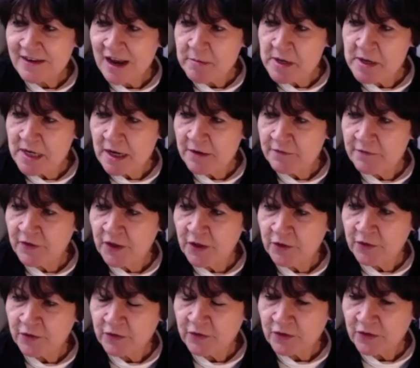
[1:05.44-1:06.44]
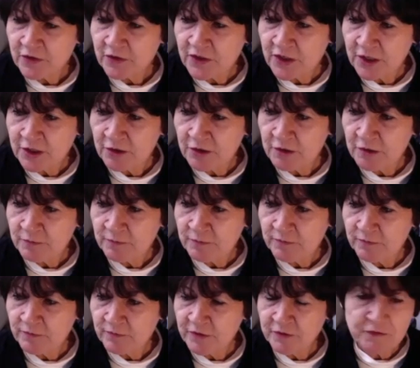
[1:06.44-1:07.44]
mean, I've used the circle
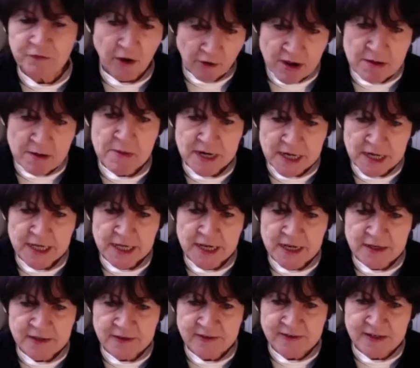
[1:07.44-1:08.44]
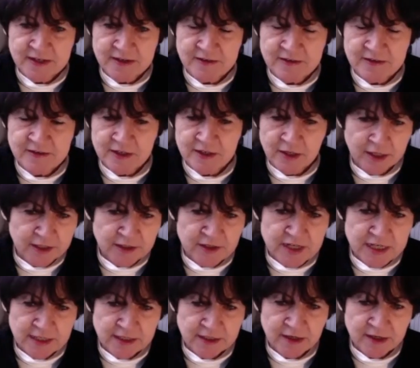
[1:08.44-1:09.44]
for very many years, since the
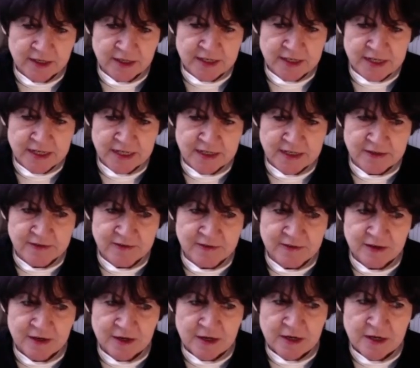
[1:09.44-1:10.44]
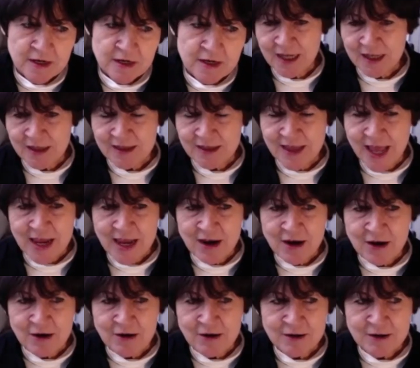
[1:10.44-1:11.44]
1990s. They
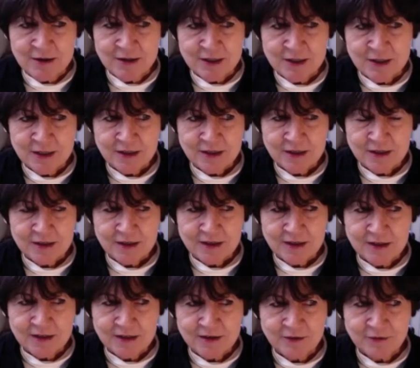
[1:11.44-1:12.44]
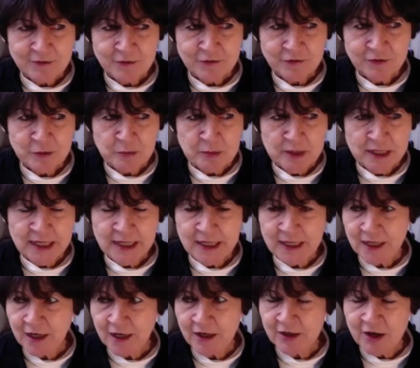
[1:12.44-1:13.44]
are, for
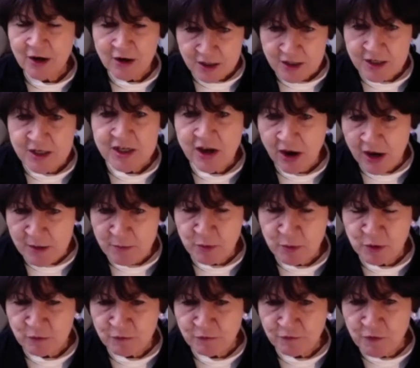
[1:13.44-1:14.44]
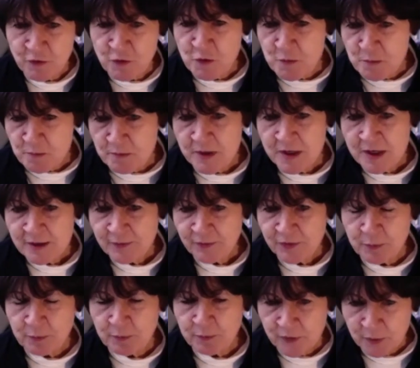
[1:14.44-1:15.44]
me, an archetypal form, the
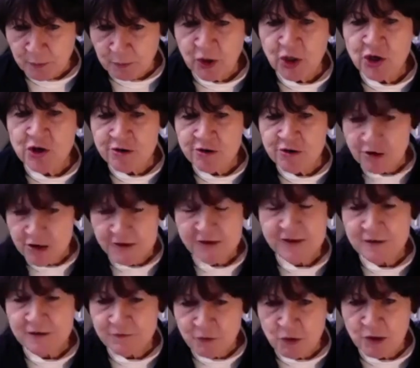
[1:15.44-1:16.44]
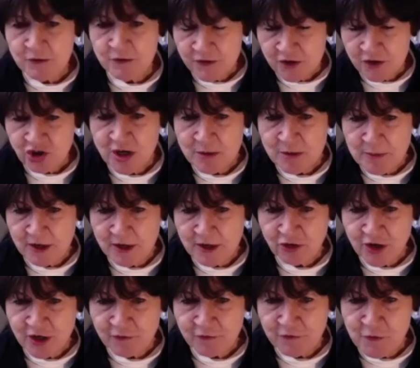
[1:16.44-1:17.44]
purest of all of the
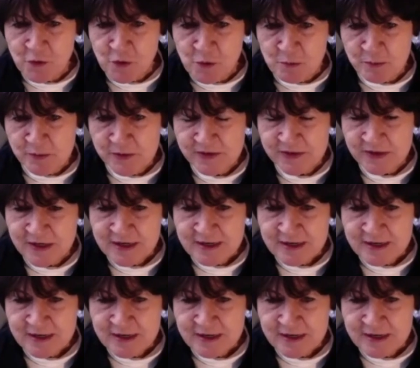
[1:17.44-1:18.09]
geometric forms.